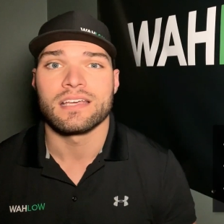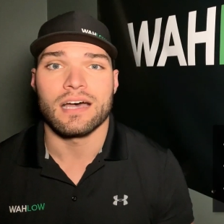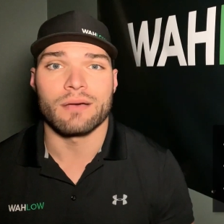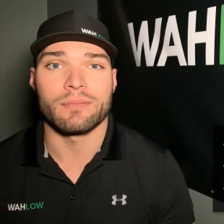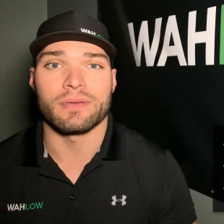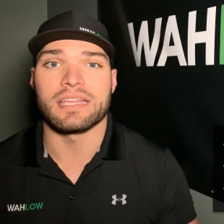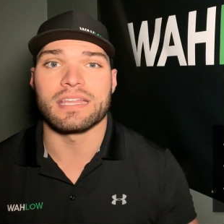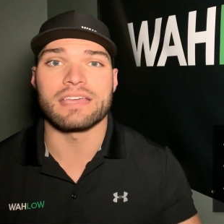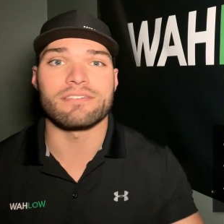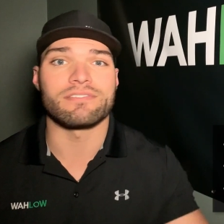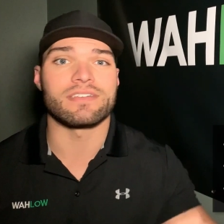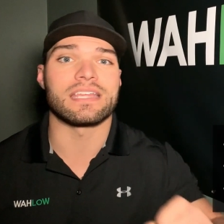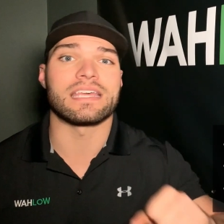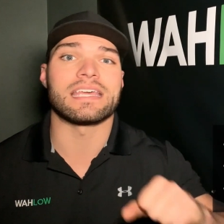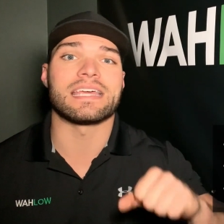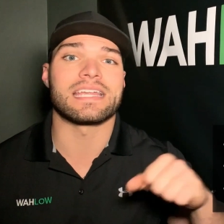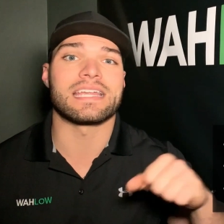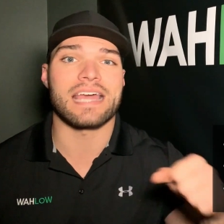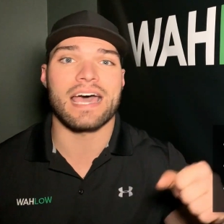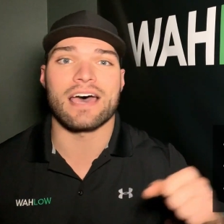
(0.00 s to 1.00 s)
I mean, even
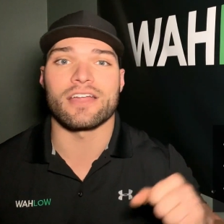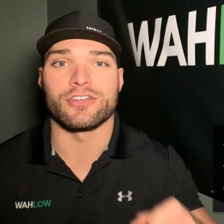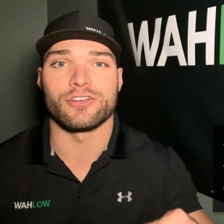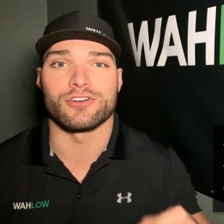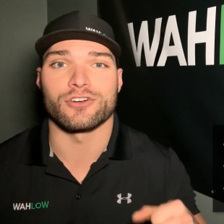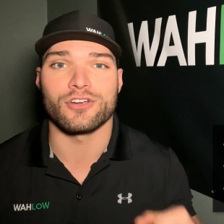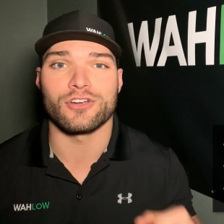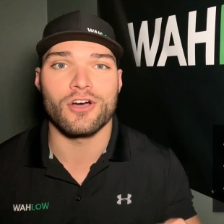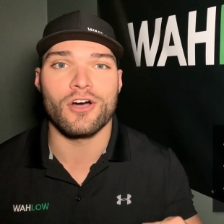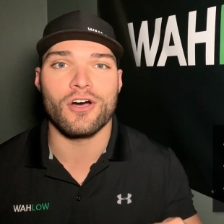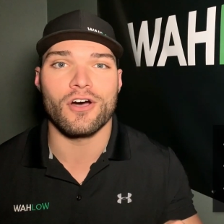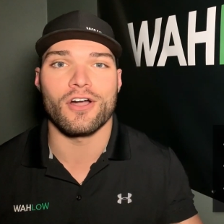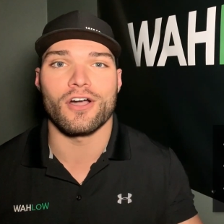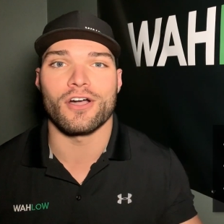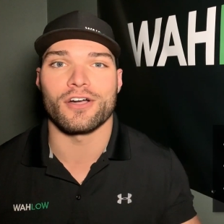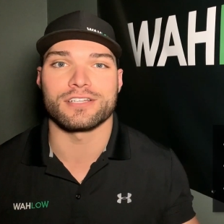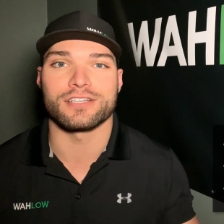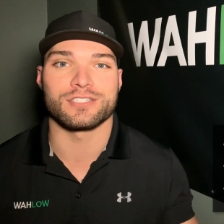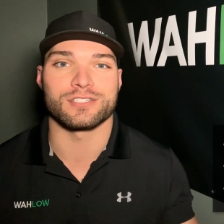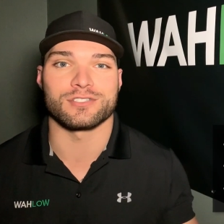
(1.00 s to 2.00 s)
in and out of your
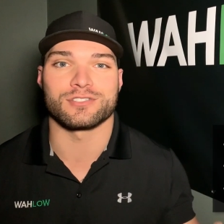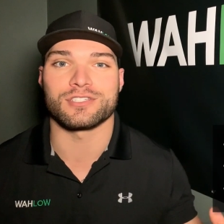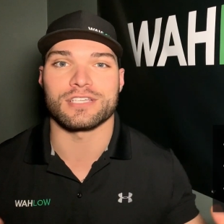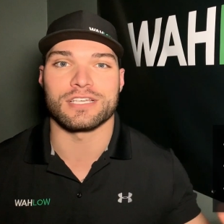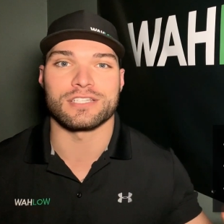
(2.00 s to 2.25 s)
car, it's